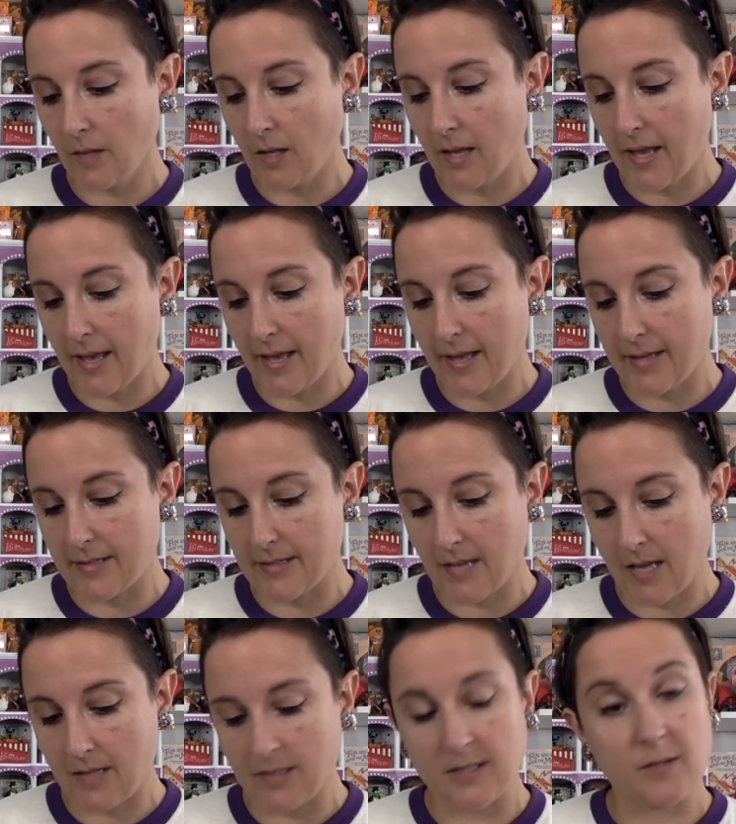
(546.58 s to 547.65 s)
And uh,
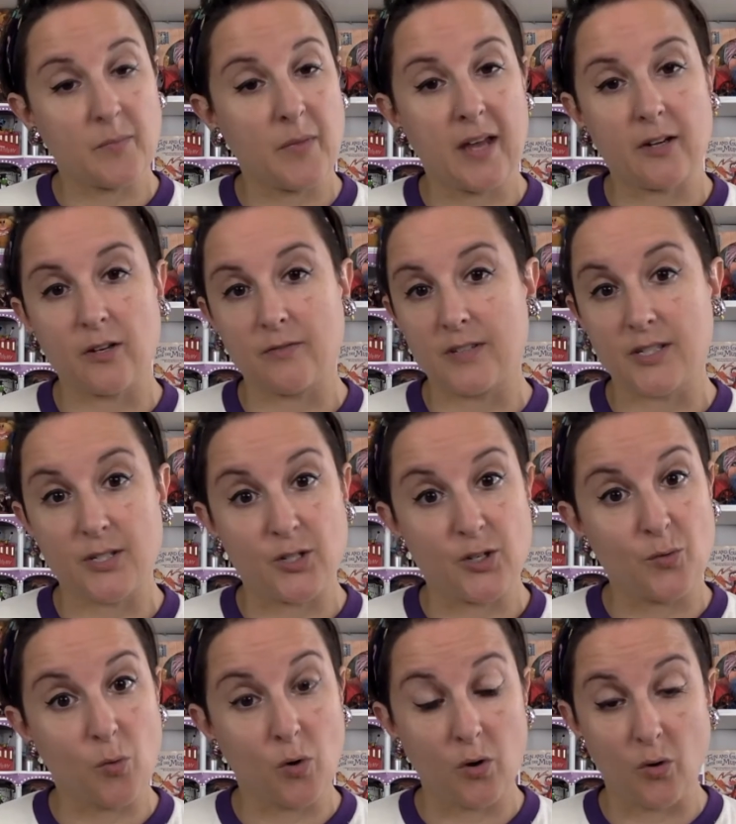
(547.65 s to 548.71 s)
it doesn't matter if it's new
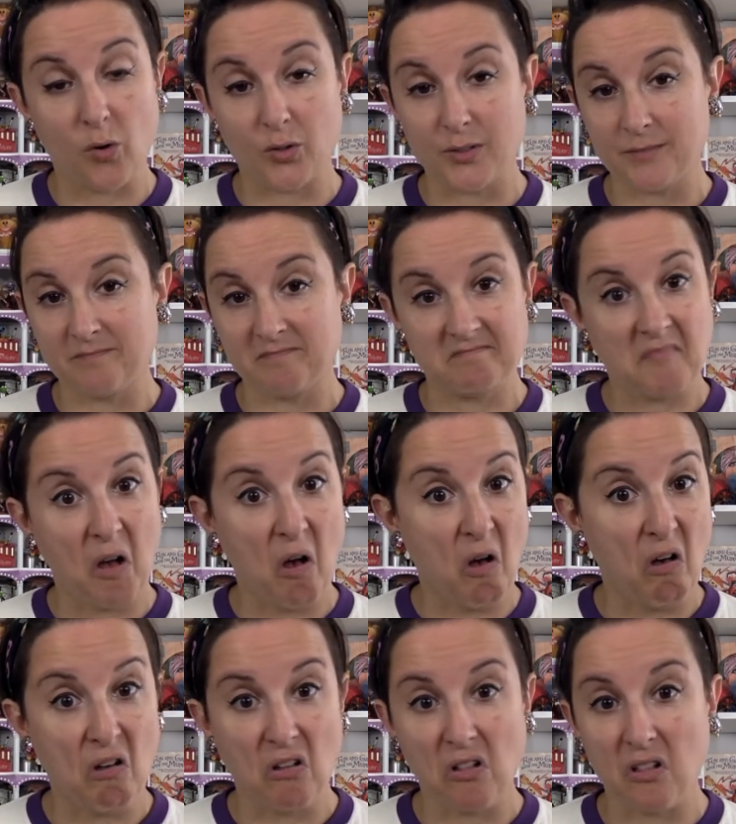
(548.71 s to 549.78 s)
or old,
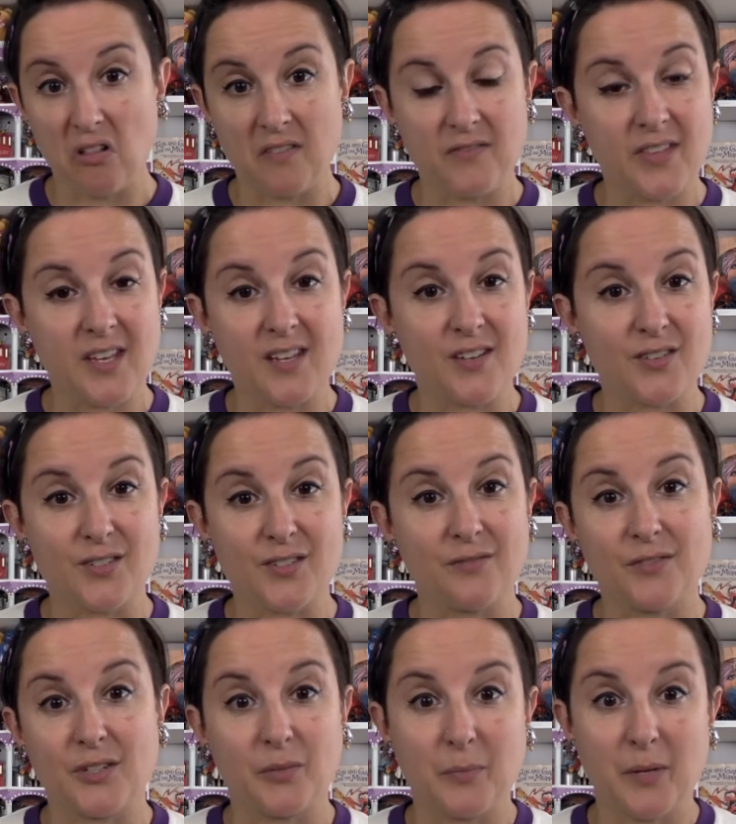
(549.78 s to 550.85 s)
all of the years of
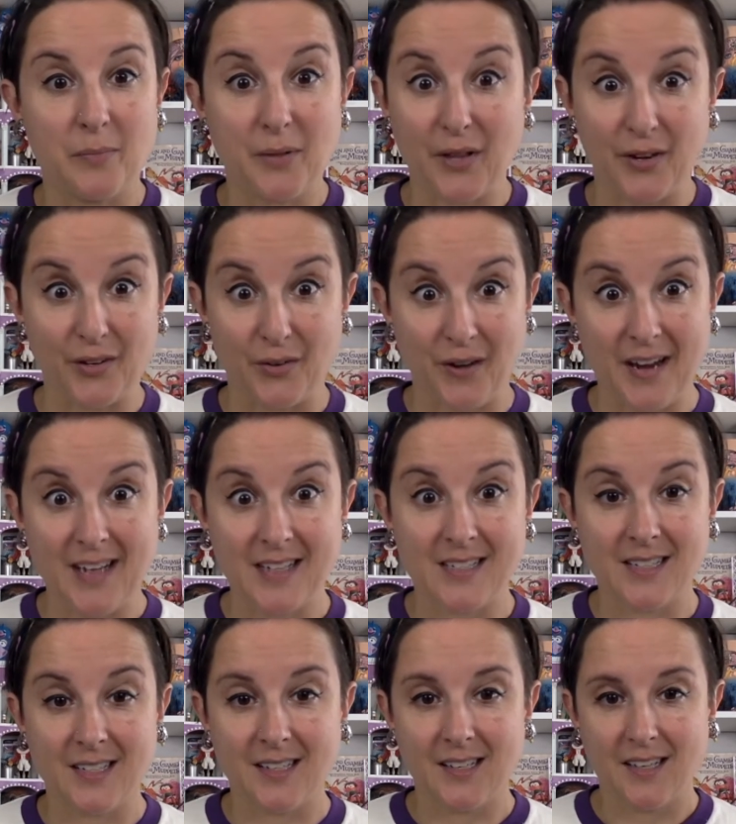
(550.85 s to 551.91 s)
Little People are great.
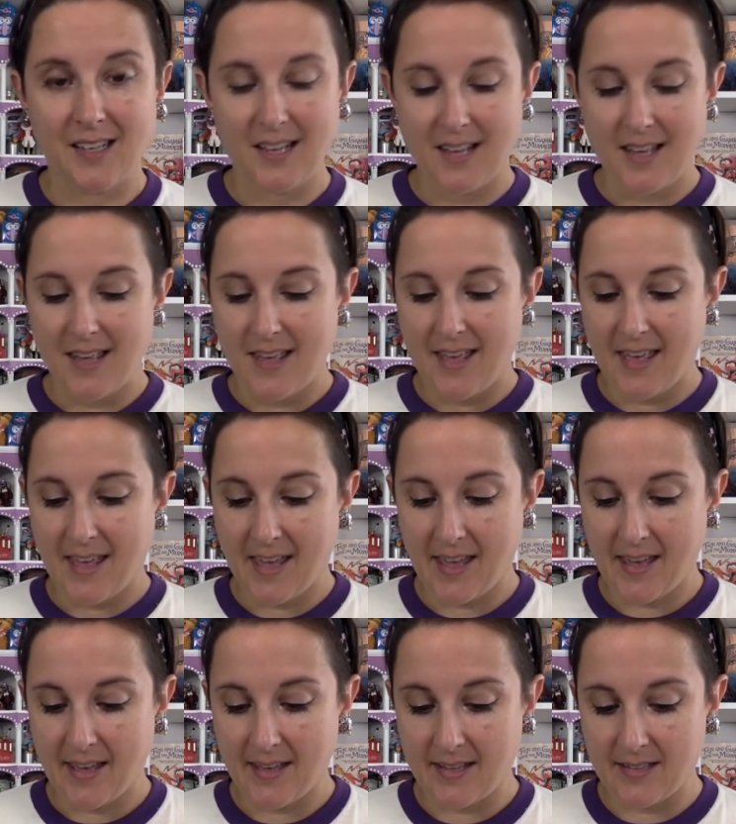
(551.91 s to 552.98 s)

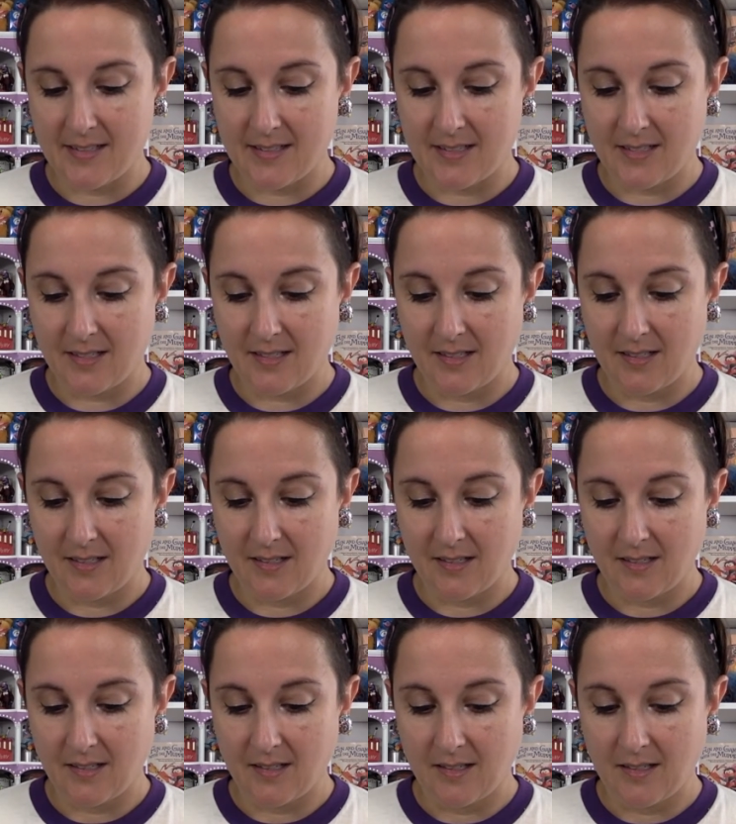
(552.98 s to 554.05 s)
And
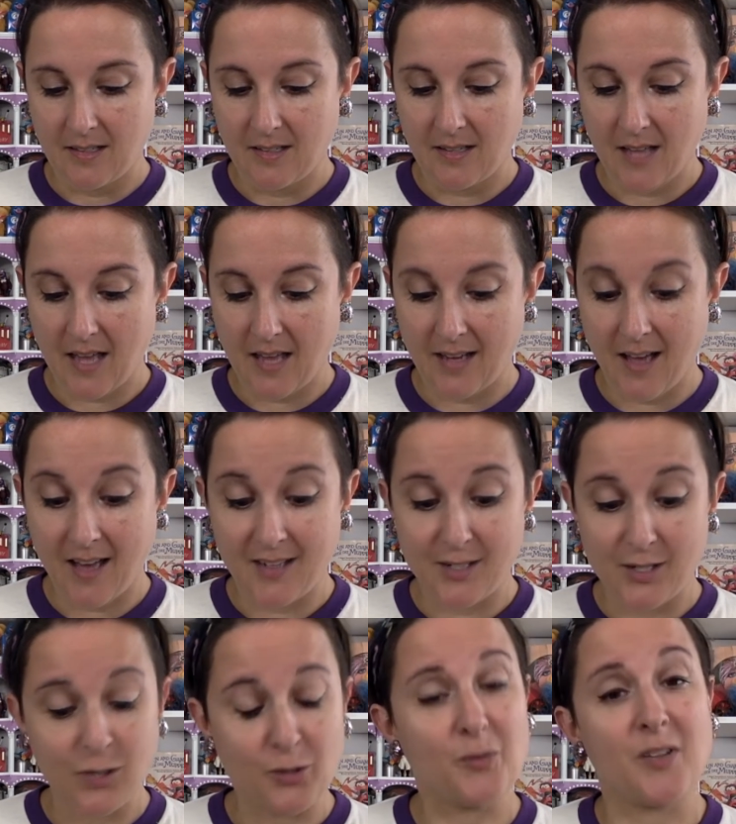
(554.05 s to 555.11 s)
I got
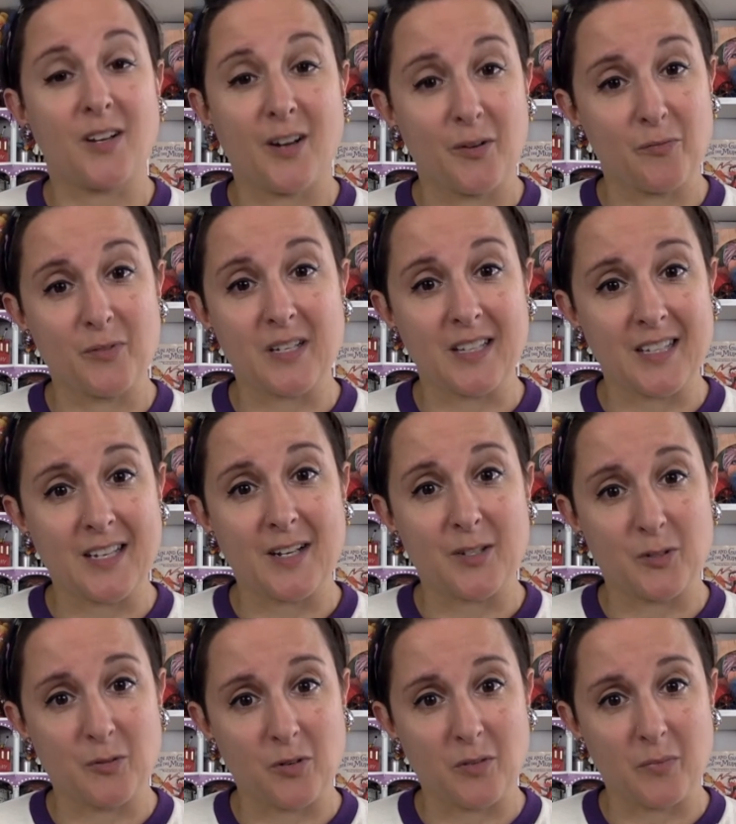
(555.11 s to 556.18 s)
two that are really
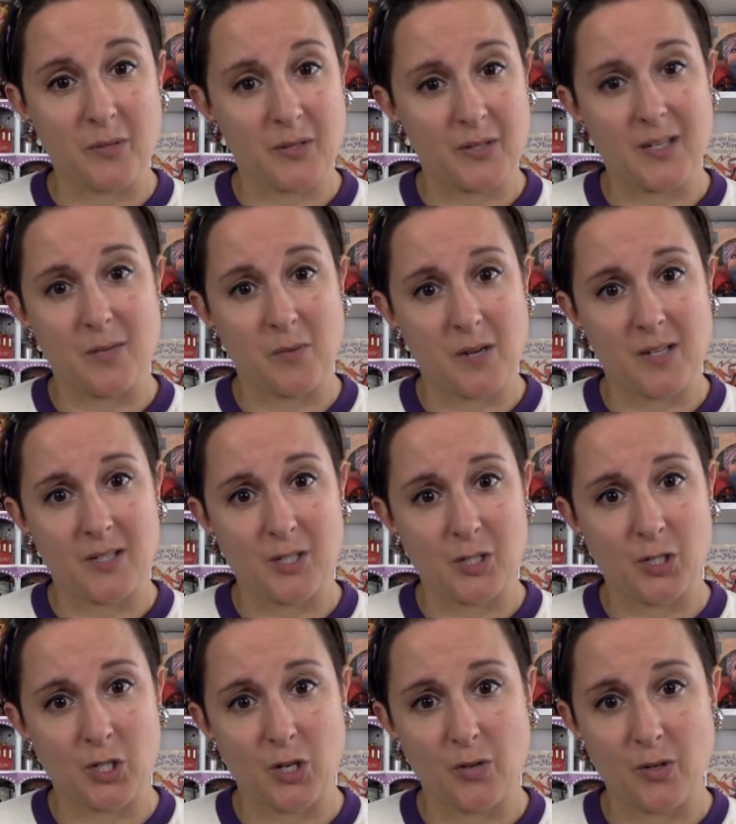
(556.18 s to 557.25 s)
adorable that I wanted to
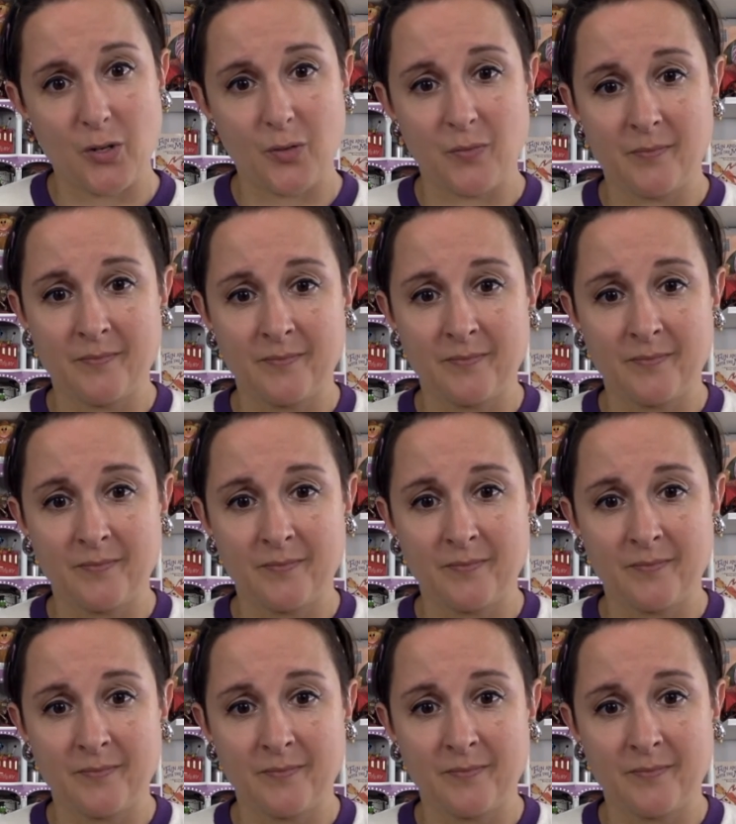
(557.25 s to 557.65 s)
show you